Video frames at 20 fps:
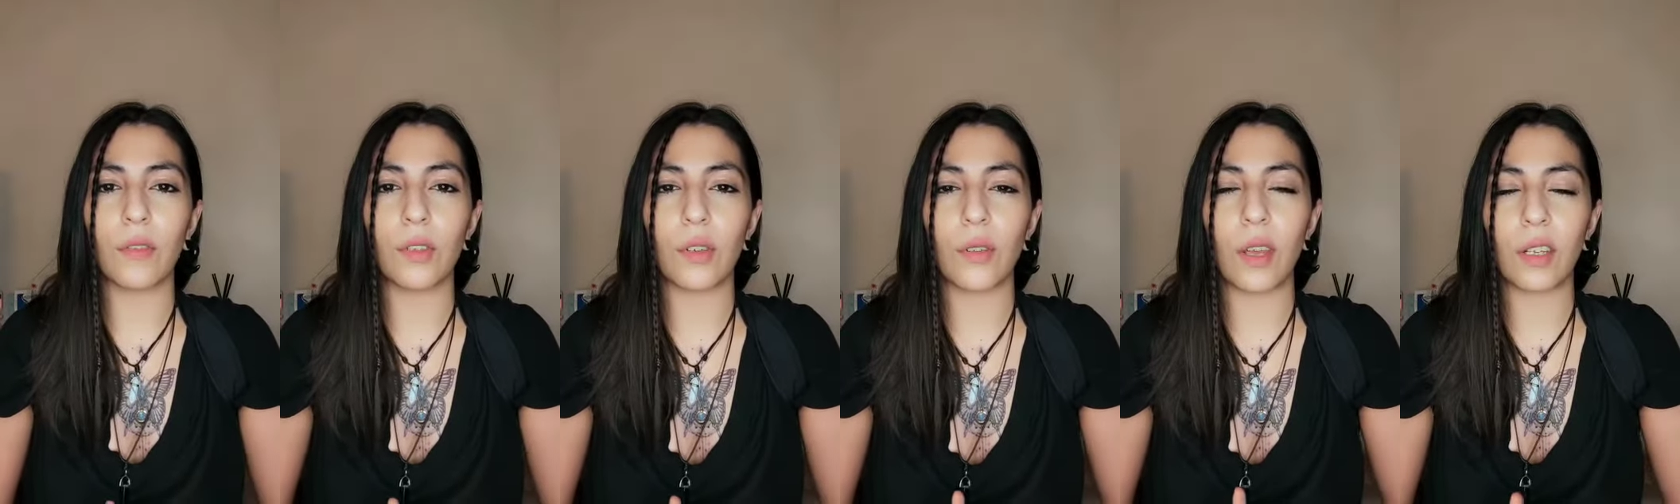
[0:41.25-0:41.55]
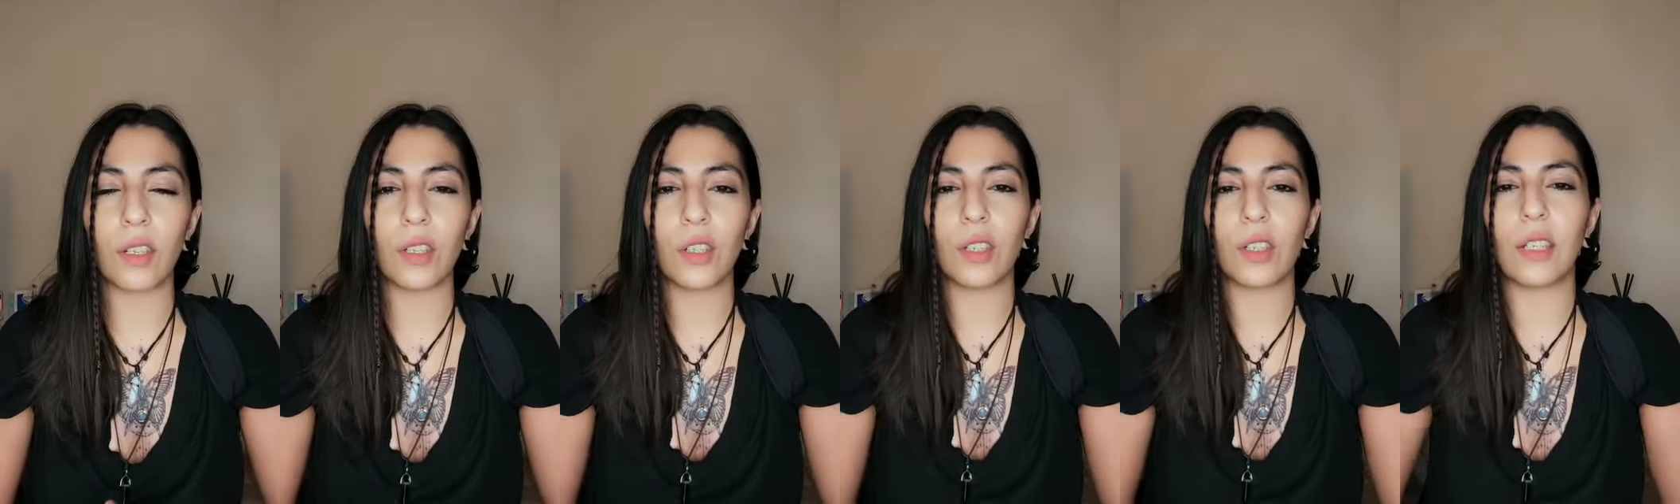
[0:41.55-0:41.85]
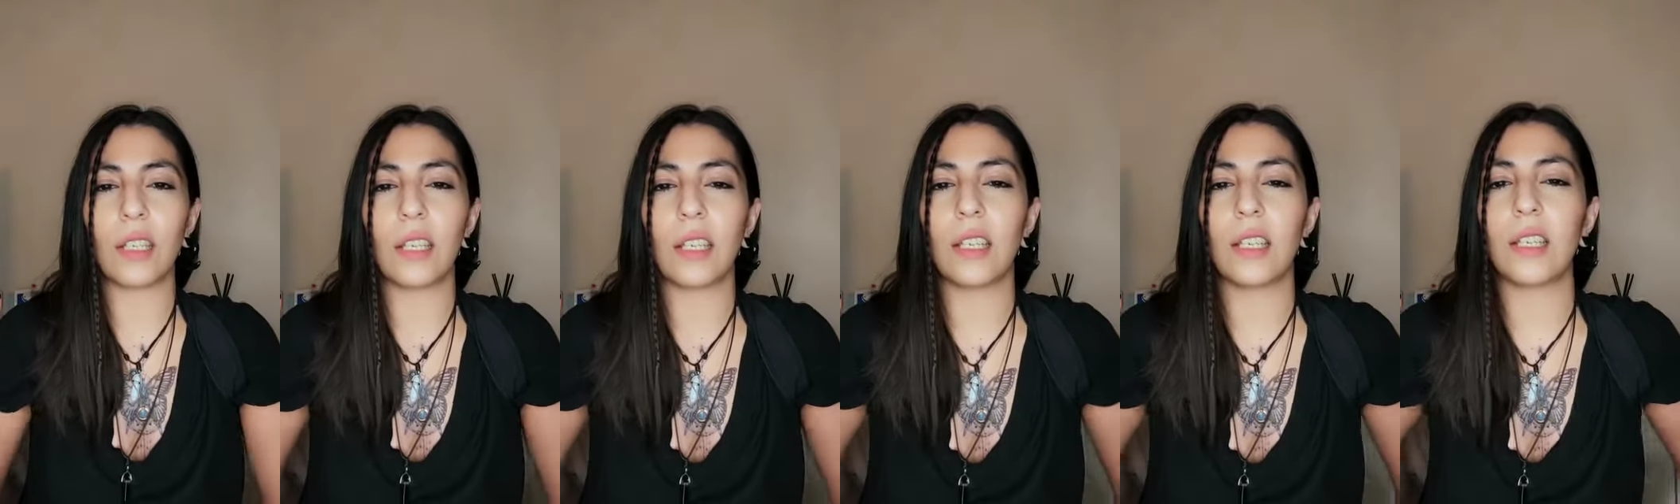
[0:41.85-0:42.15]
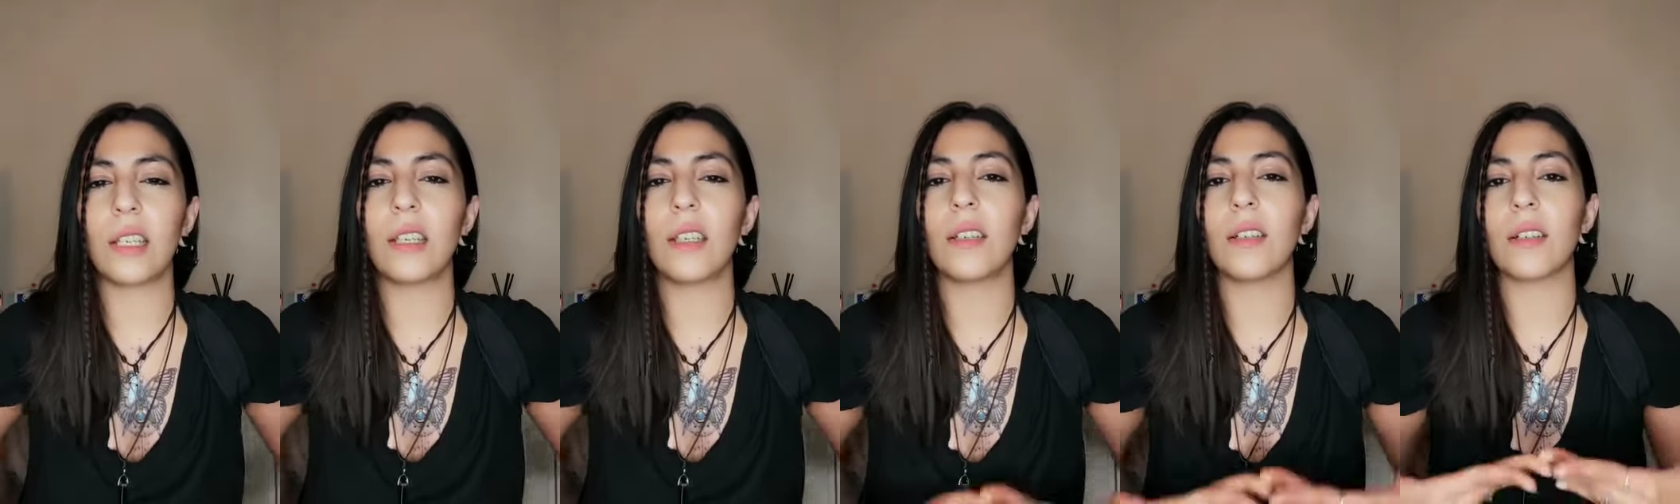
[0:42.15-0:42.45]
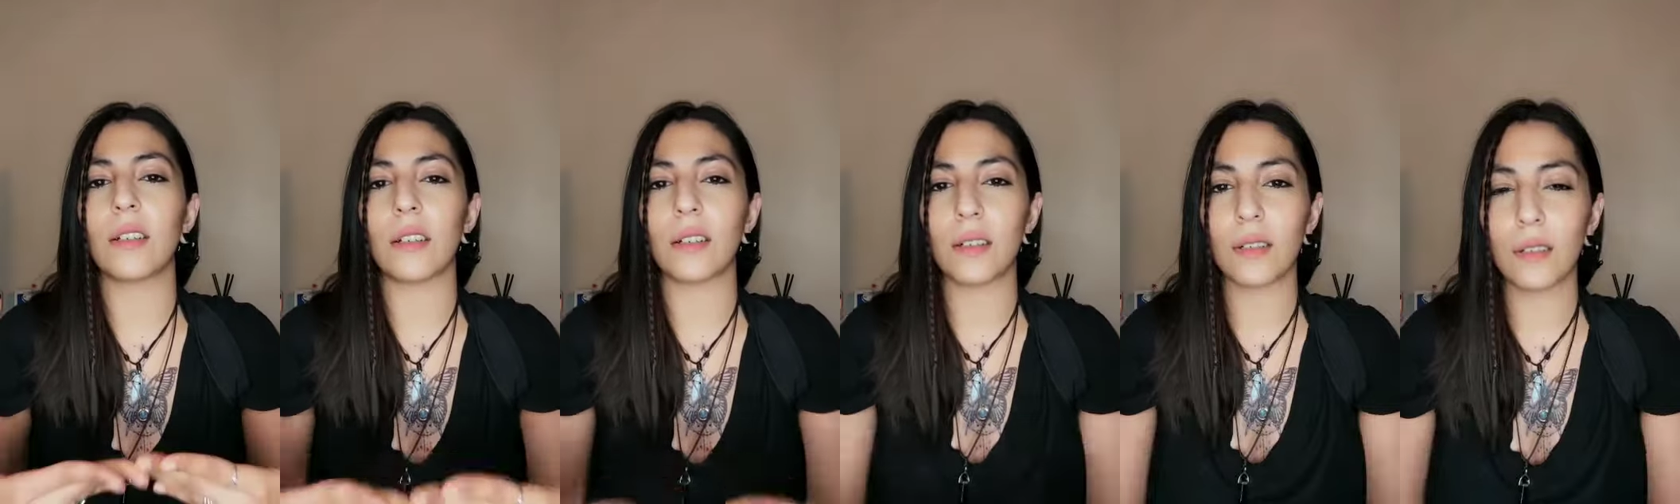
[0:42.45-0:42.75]
so that you can
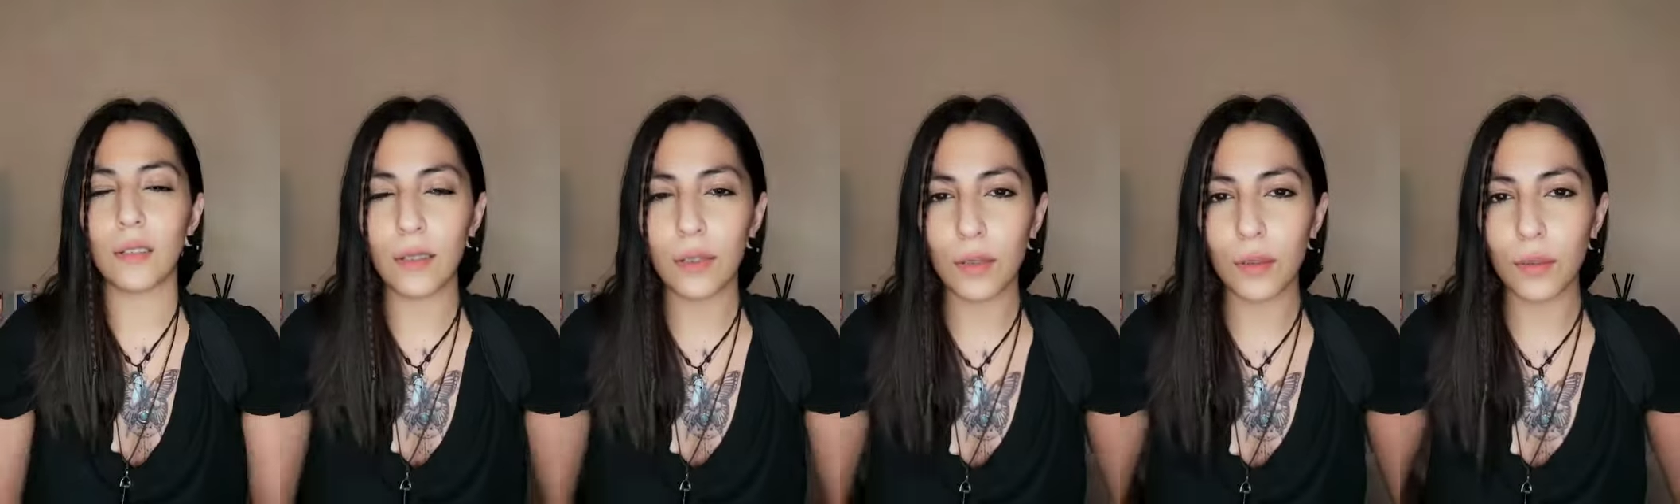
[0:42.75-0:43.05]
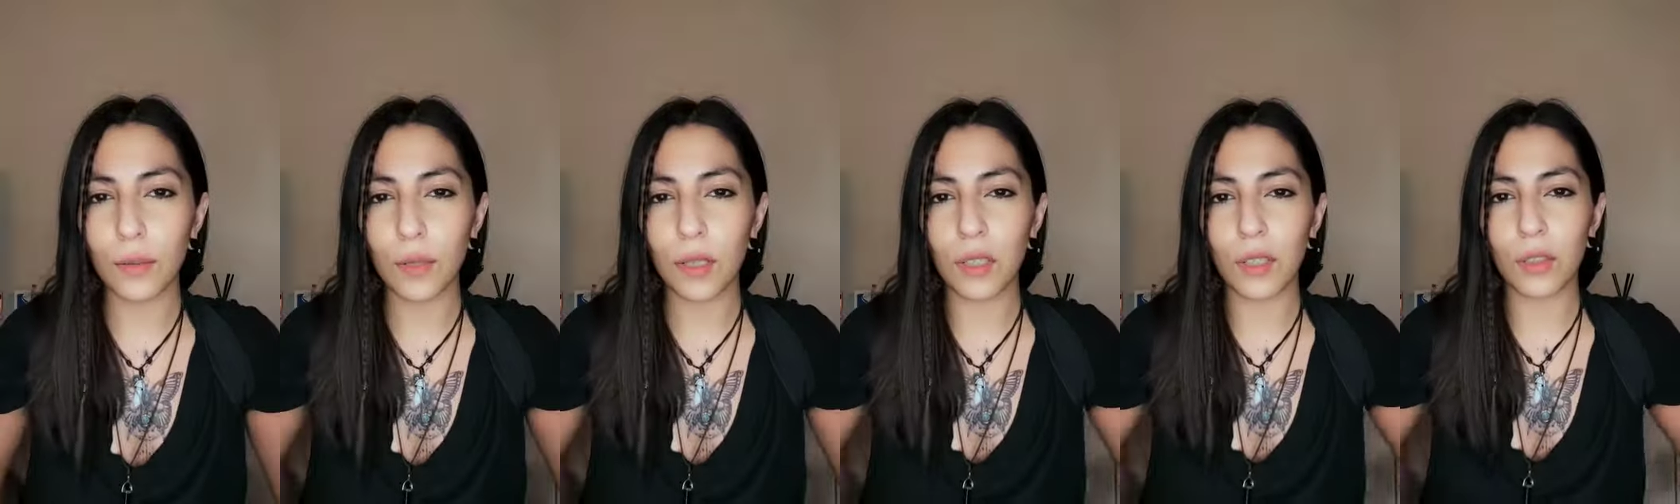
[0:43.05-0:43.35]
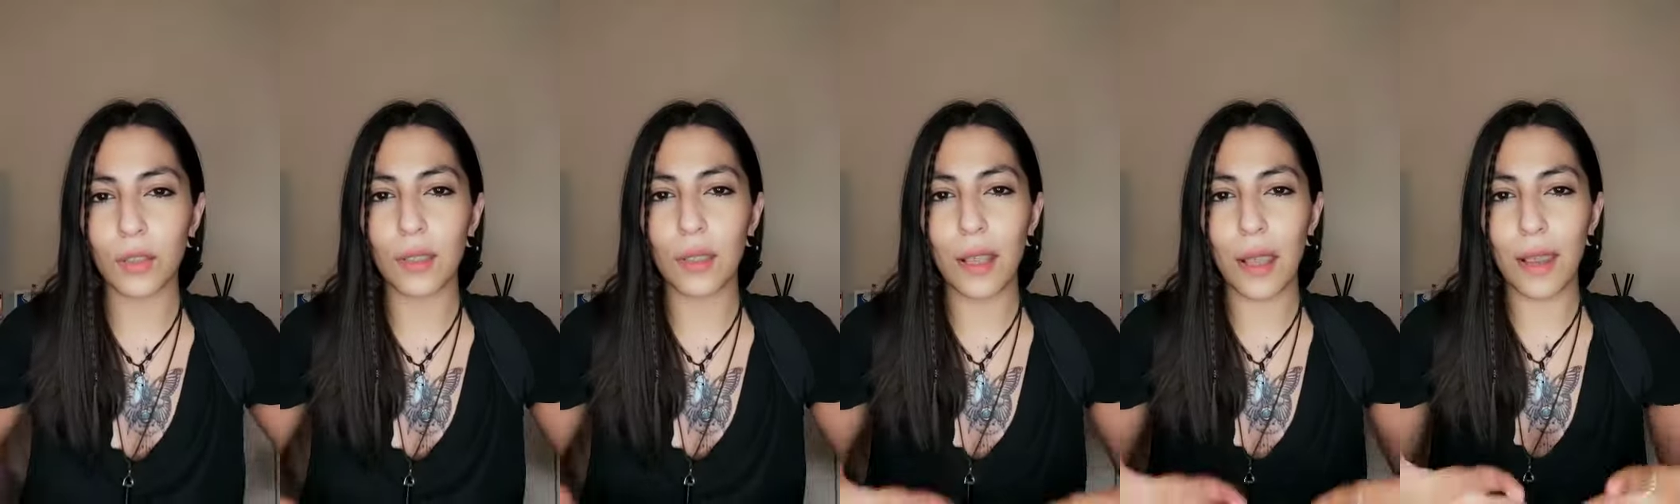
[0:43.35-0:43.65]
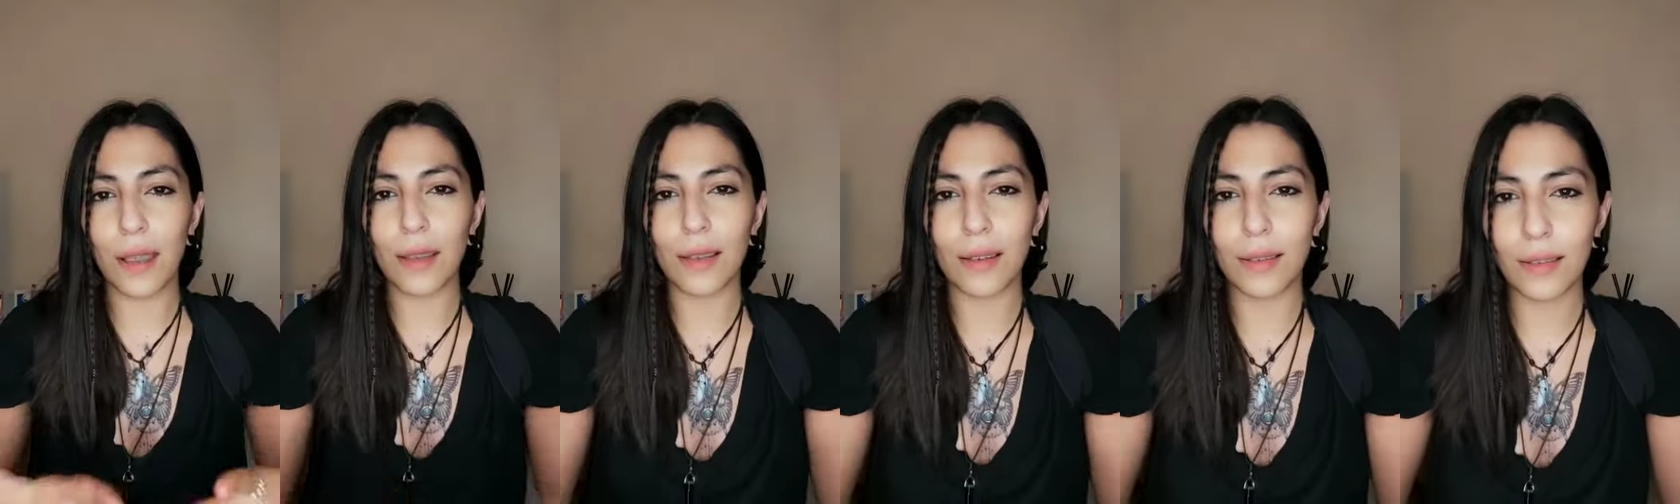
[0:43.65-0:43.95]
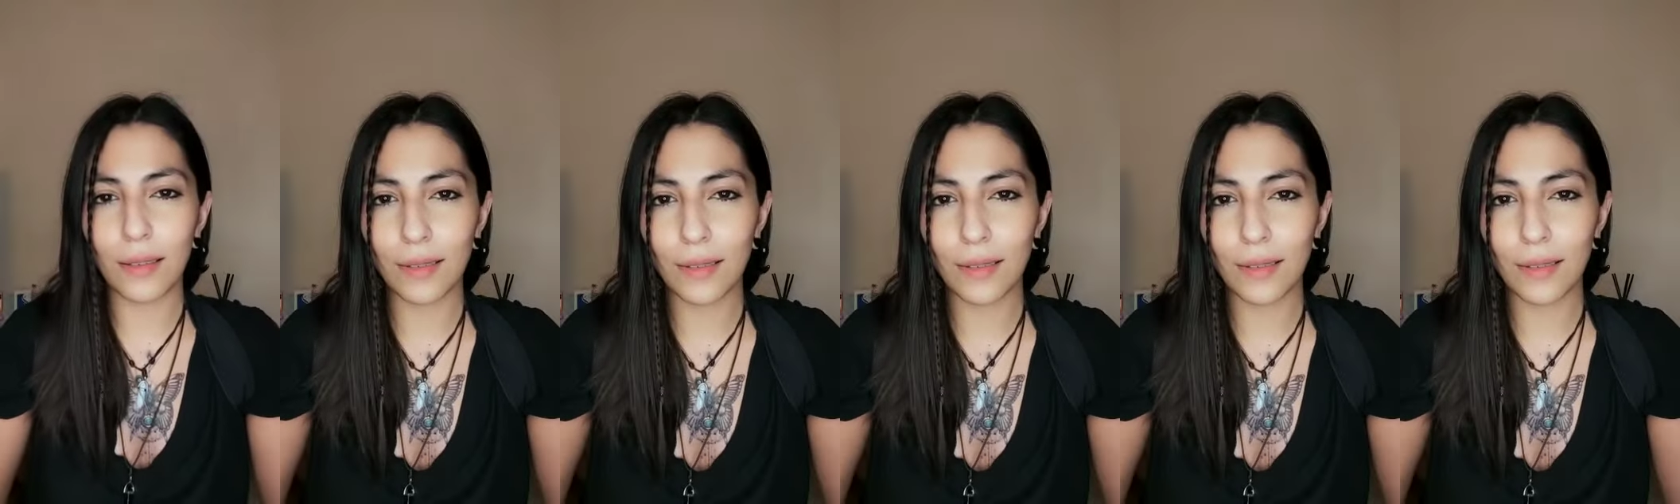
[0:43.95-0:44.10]
hear what you're saying.